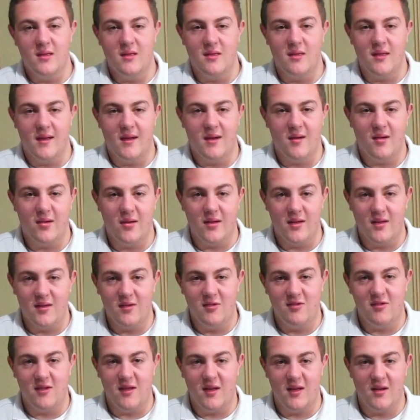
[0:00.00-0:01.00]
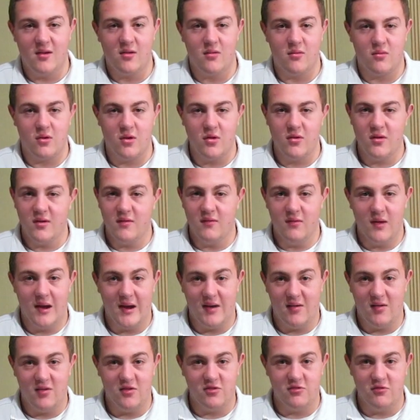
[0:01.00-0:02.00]
there is a
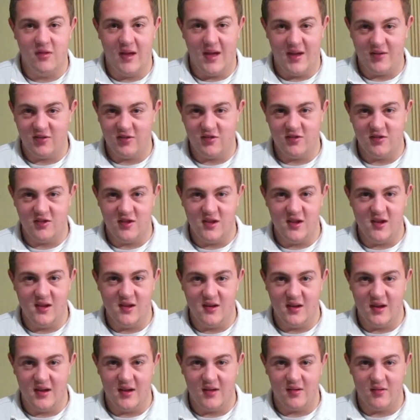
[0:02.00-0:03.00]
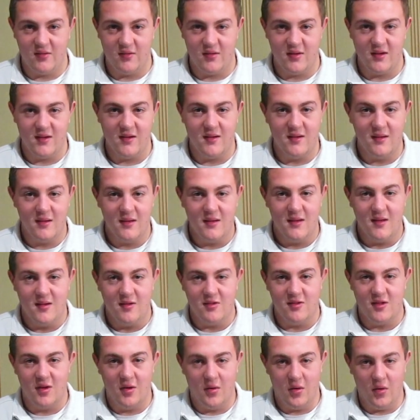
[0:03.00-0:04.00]
coronavirus vaccine out.
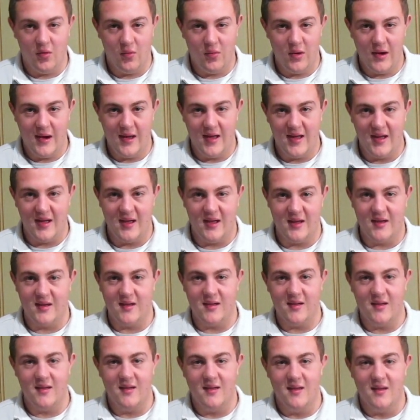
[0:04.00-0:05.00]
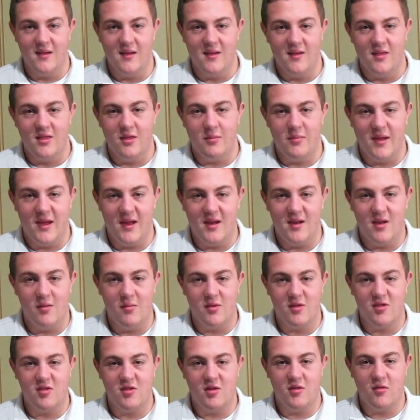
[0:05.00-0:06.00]
So hooray! The
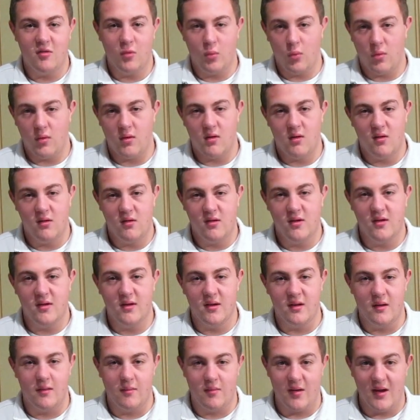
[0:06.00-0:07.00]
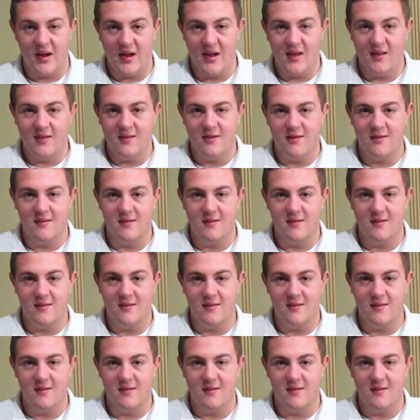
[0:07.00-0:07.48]
pandemic's over, we're all good, right?